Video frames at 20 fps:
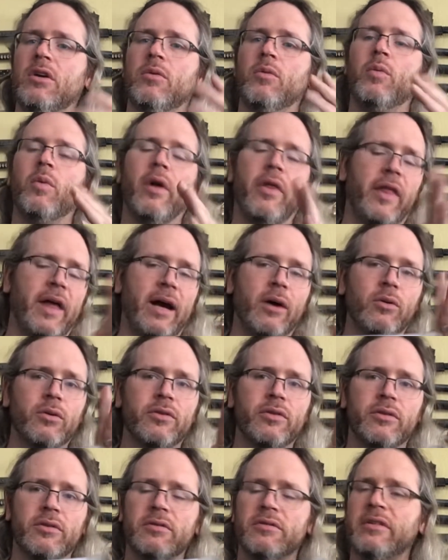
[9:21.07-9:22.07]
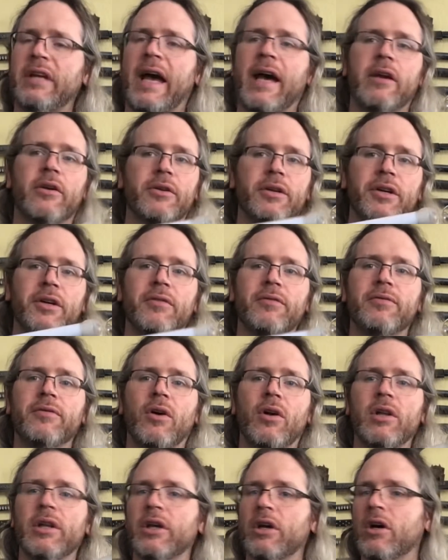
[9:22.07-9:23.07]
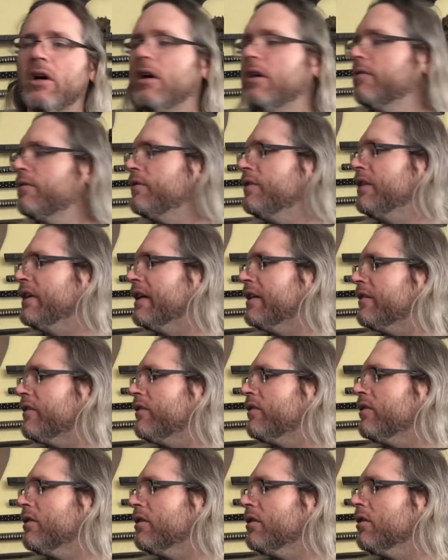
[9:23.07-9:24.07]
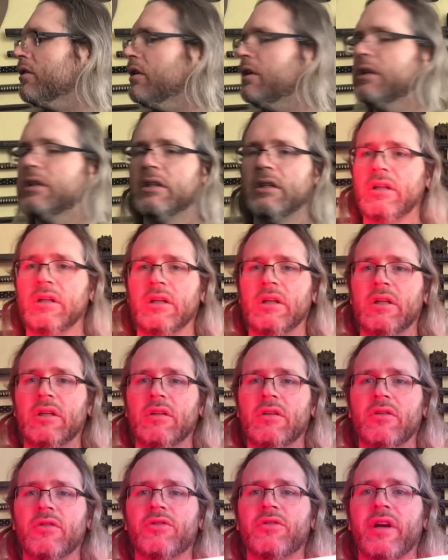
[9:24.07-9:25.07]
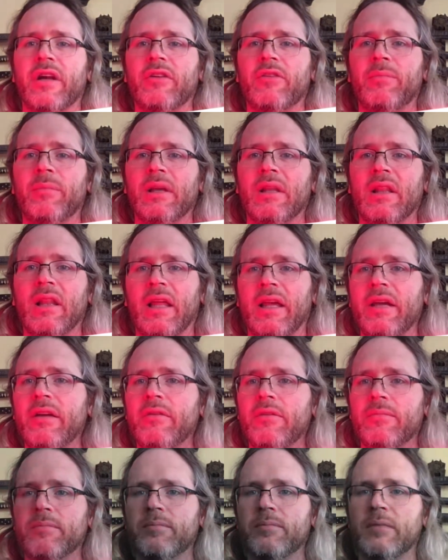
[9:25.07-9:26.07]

without tattering and falling off, yet still transmit light.